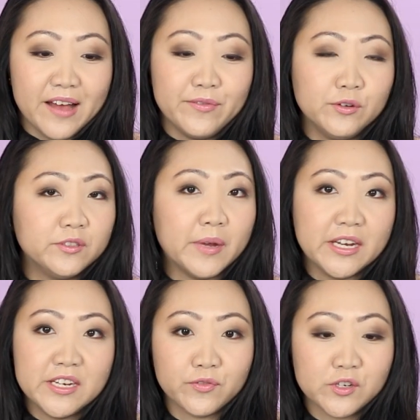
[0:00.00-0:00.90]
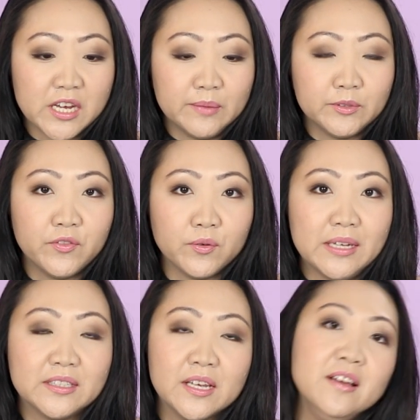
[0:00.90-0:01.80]
I've used many different types of
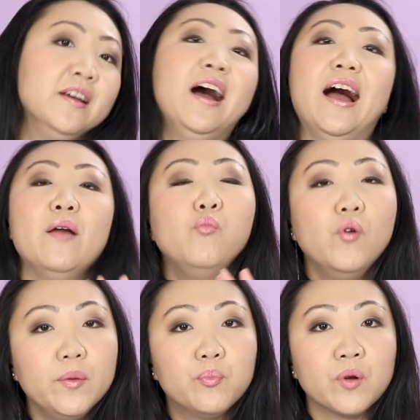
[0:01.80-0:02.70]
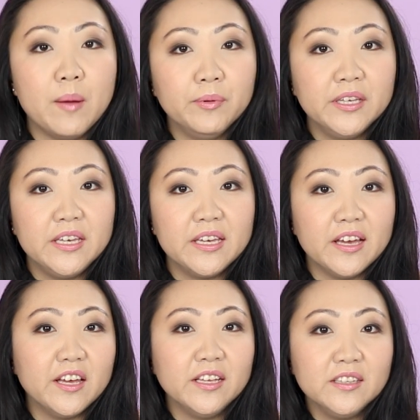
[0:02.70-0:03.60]
threads. I would probably
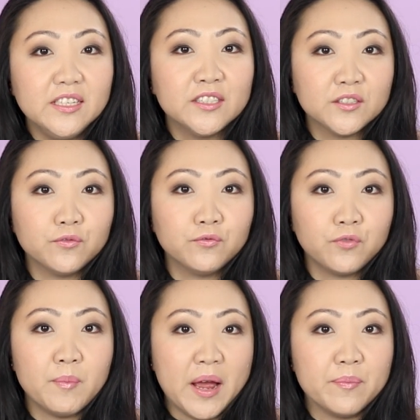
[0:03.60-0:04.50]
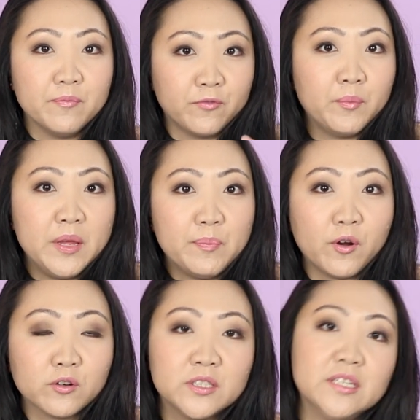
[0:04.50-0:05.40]
at least for my for me
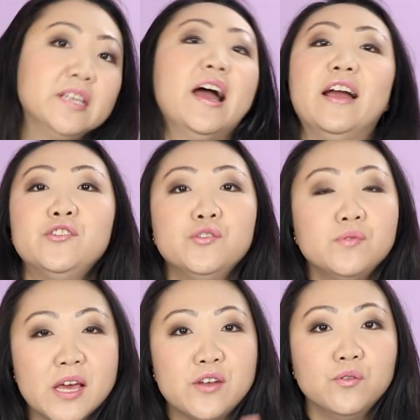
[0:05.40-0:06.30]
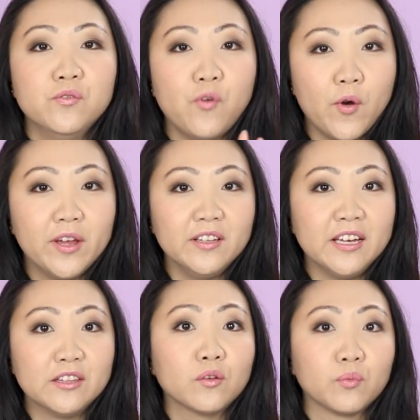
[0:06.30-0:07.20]
personally, I do tend to avoid
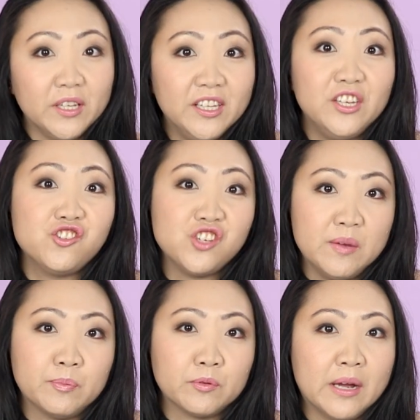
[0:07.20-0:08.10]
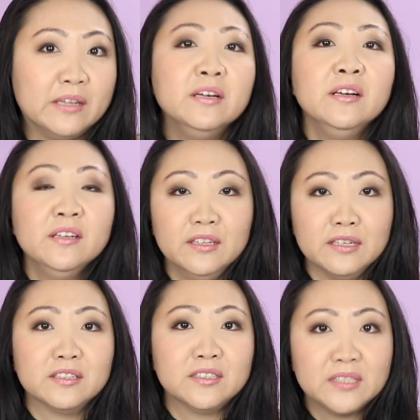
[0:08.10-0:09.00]
like the really cheap thread,
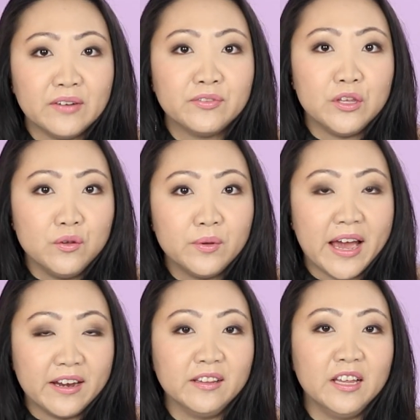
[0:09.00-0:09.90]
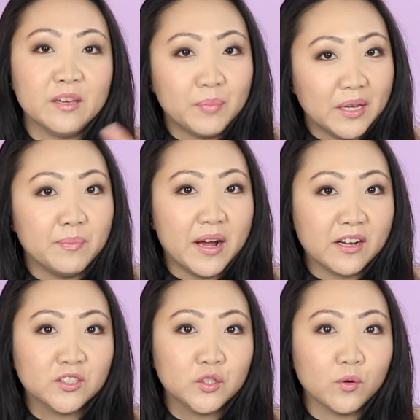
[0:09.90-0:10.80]
like the stuff that you get at like big
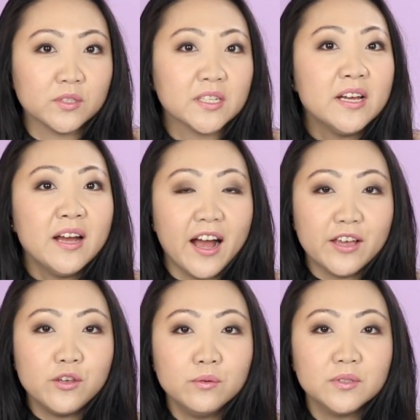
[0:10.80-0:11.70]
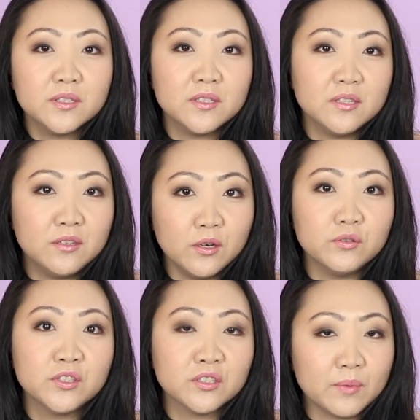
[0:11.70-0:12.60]
box stores. I use
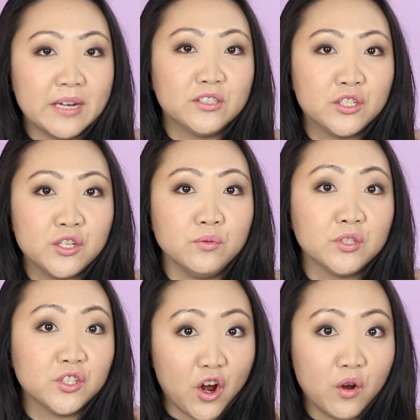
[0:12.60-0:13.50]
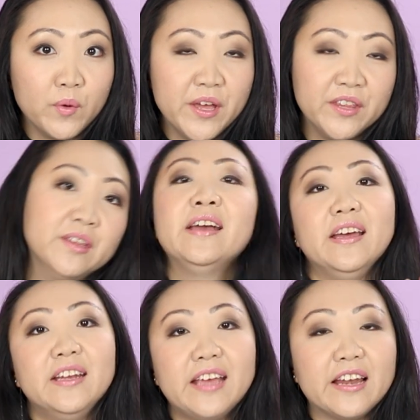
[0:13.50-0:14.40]
those threads to start with.
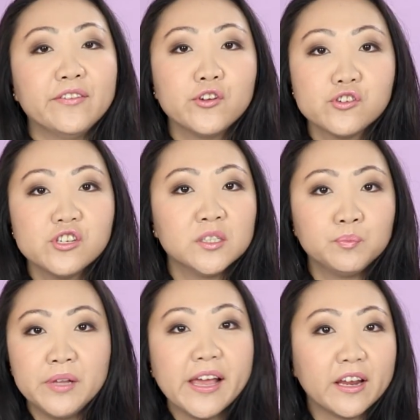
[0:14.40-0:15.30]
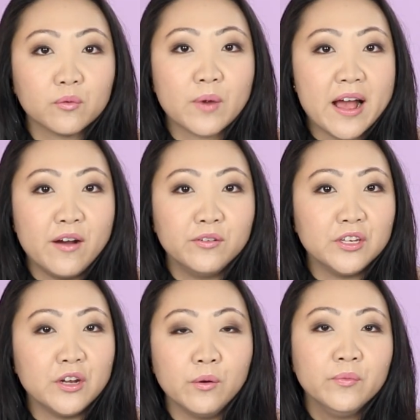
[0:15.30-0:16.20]
And again, if you're just playing around,
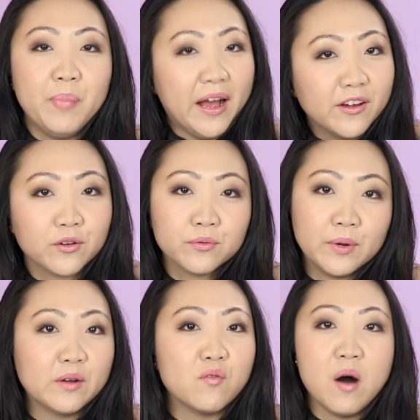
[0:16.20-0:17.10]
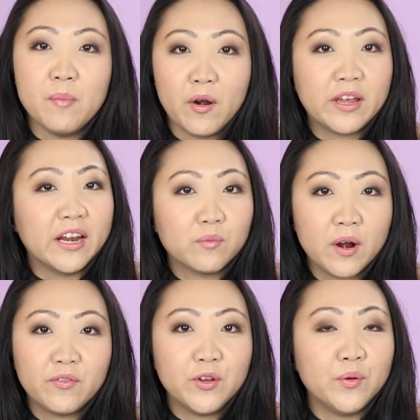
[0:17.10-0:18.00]
you know, buy your thread at Walmart, get it
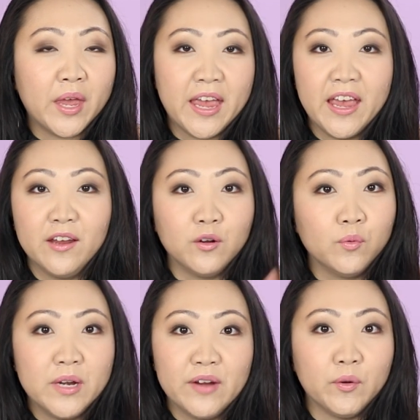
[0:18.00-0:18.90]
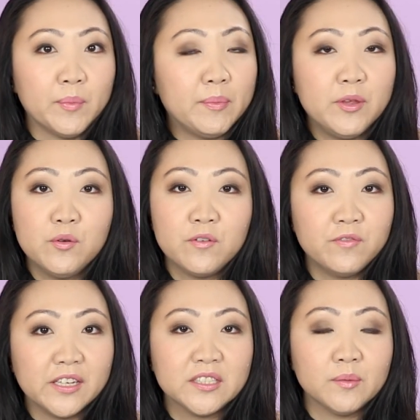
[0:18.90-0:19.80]
wherever you can or whatever. Maybe you can
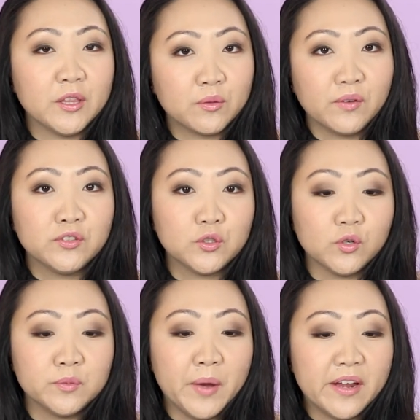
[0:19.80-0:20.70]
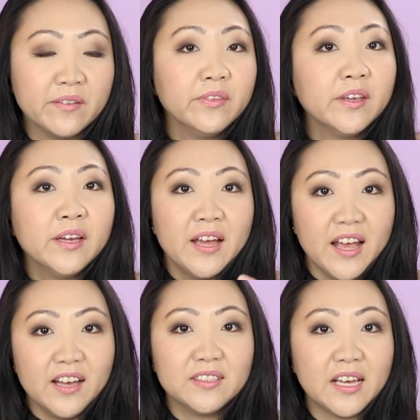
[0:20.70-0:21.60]
find some at thrift stores, but
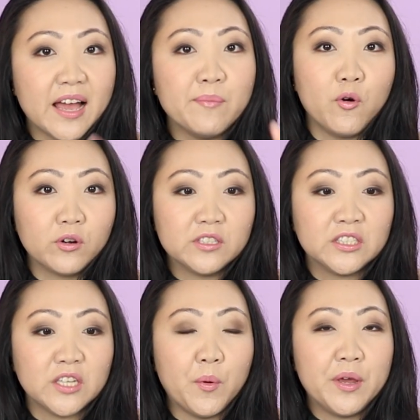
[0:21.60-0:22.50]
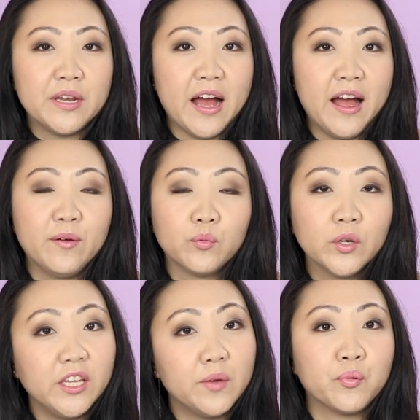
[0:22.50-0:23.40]
as I got more into sewing, I
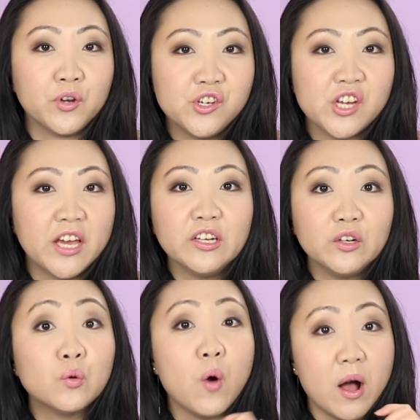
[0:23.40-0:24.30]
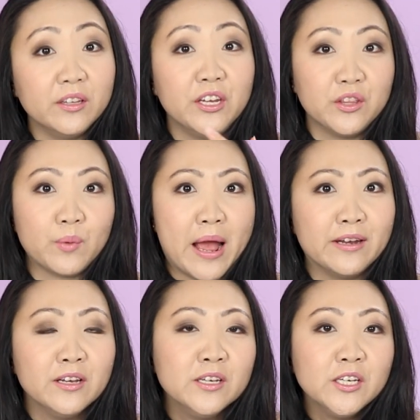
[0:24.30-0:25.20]
really appreciated quality thread.